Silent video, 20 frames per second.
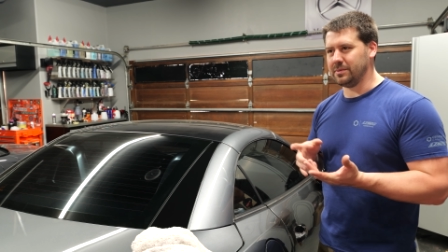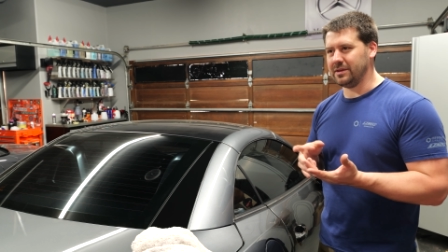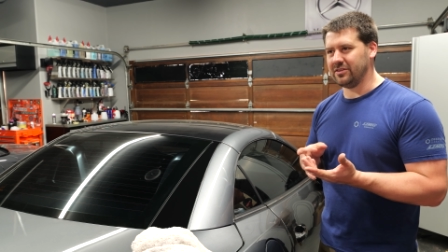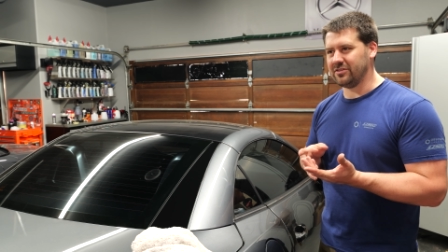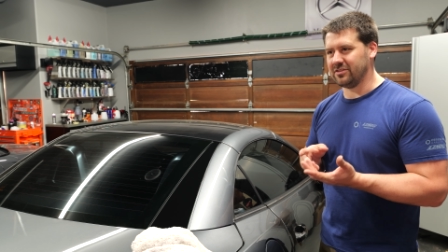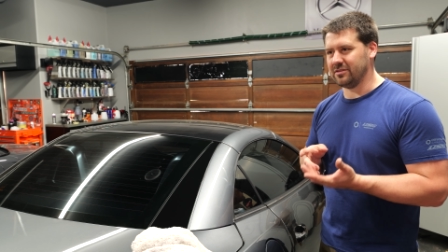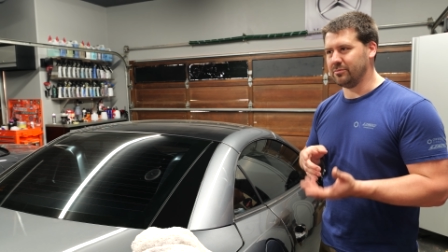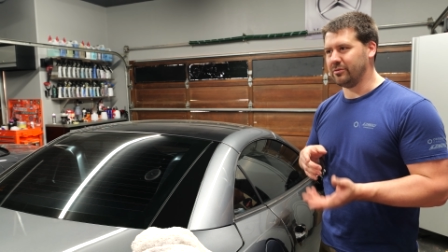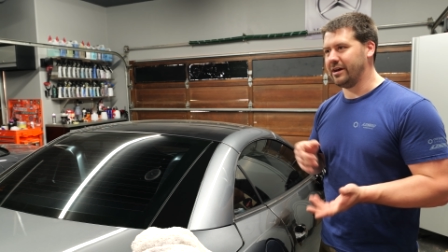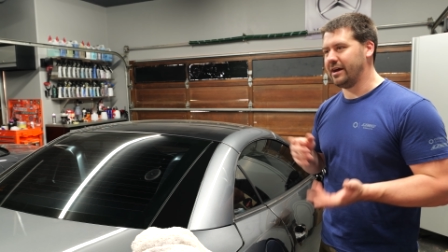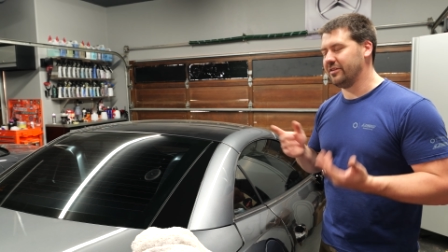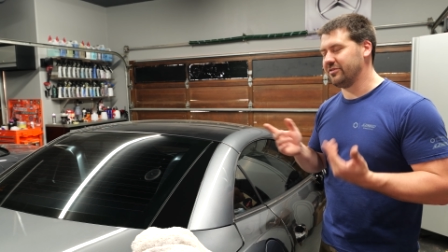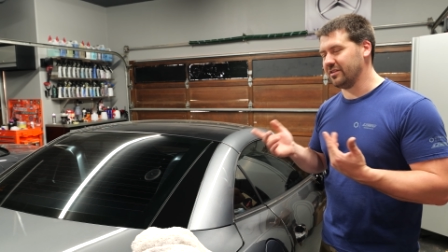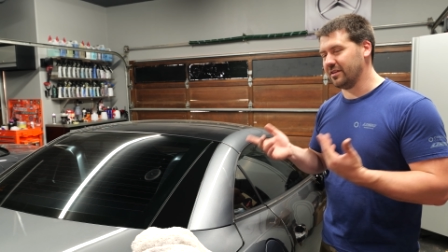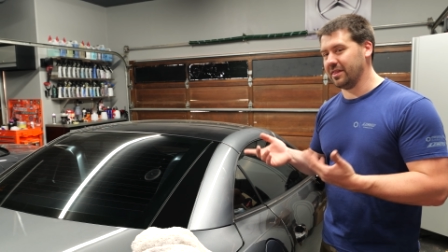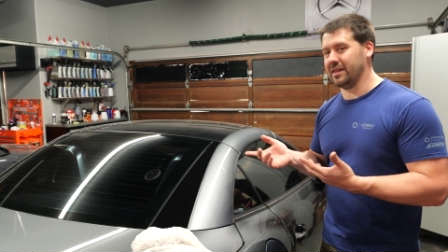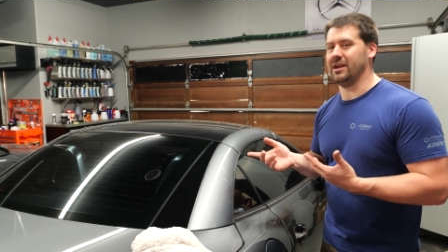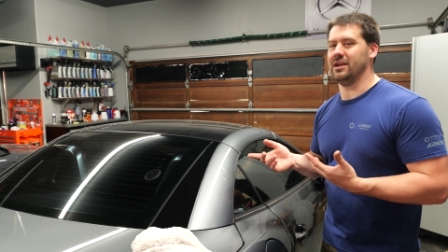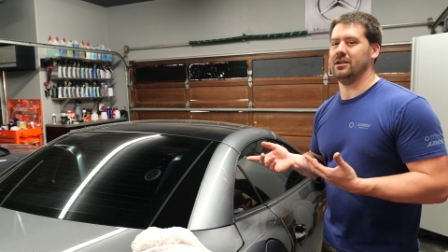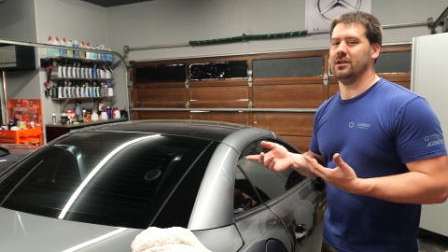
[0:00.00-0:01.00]
pieces of
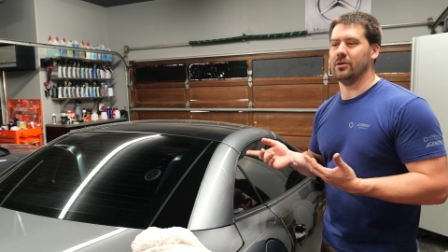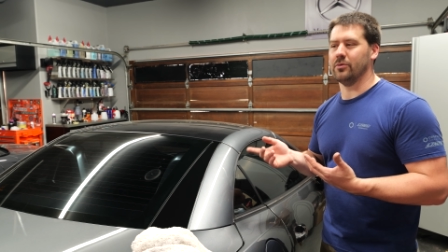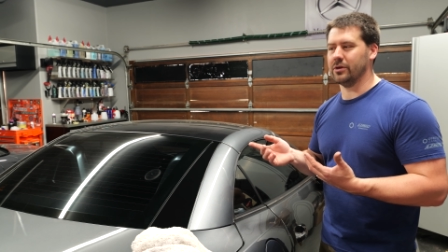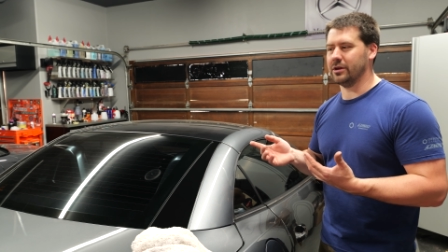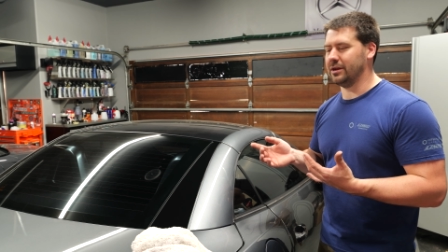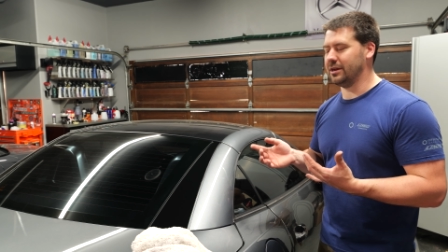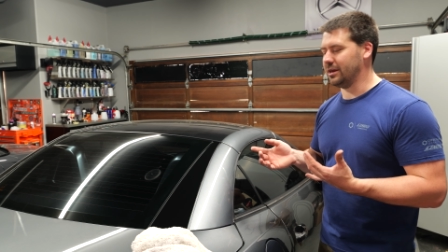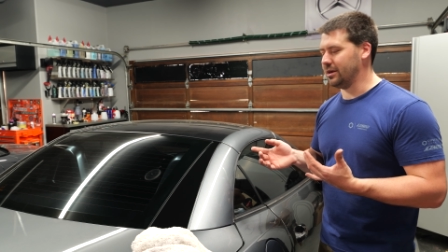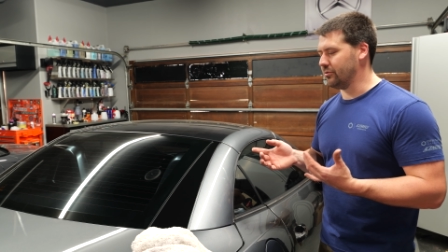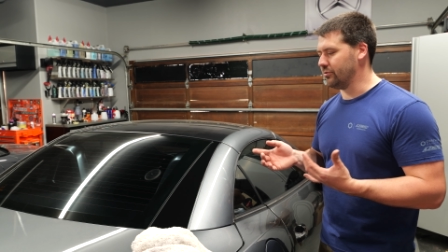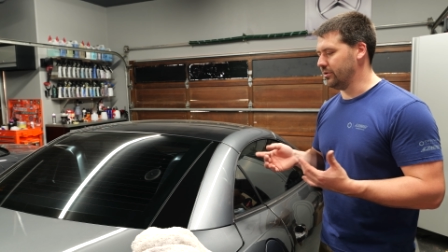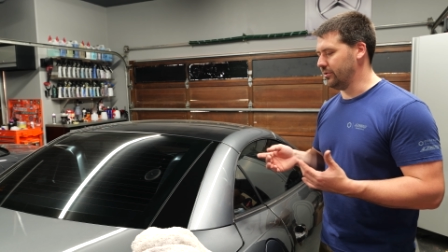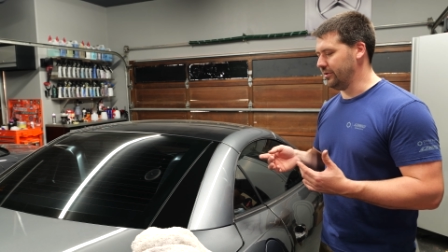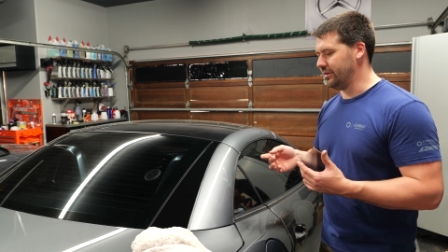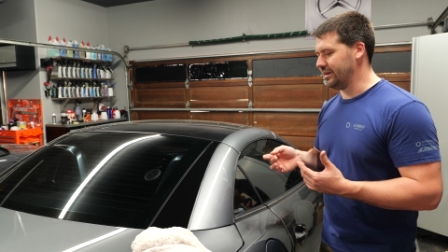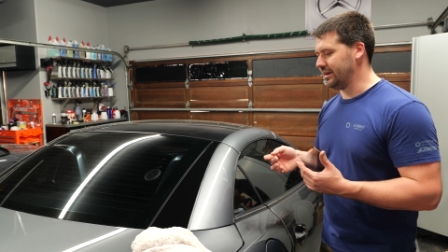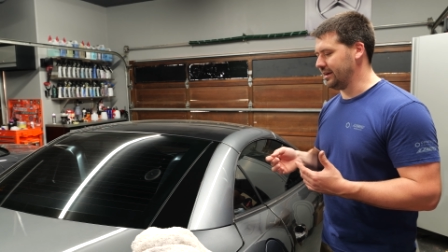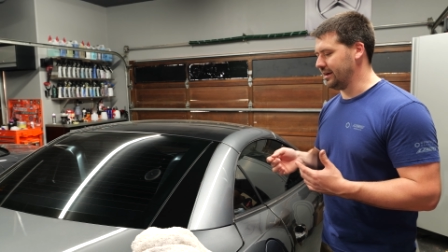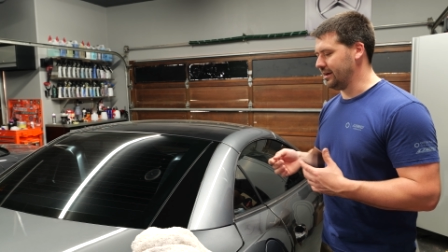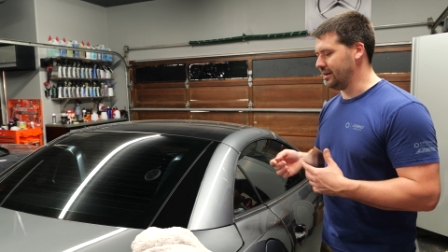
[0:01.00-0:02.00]
plastic that I know are going to get
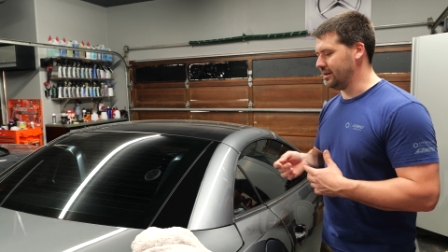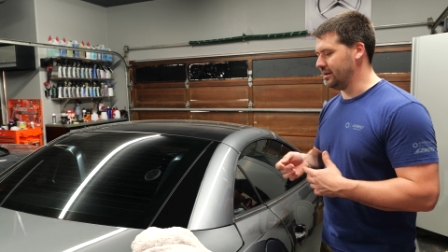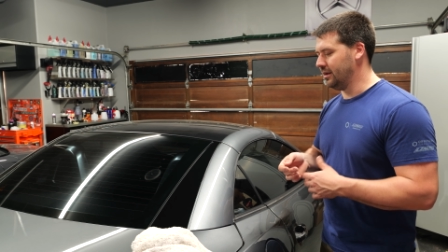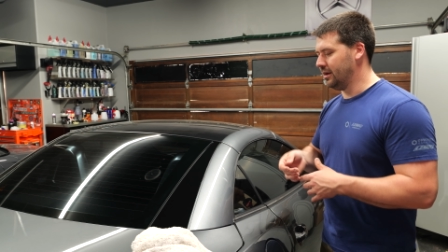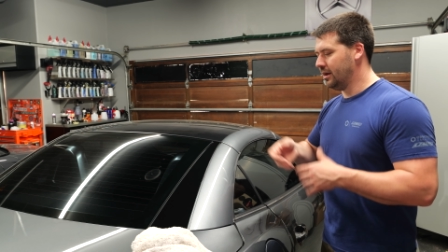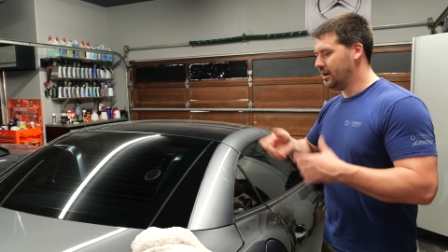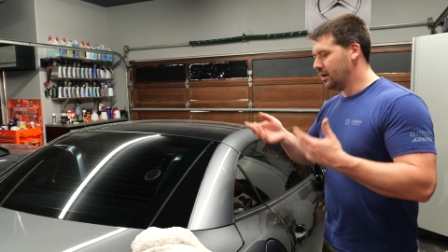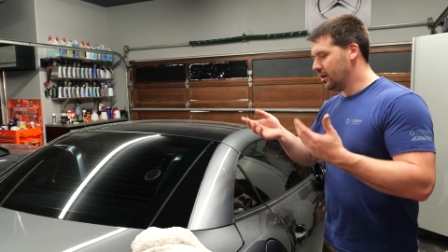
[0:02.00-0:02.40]
ruined again?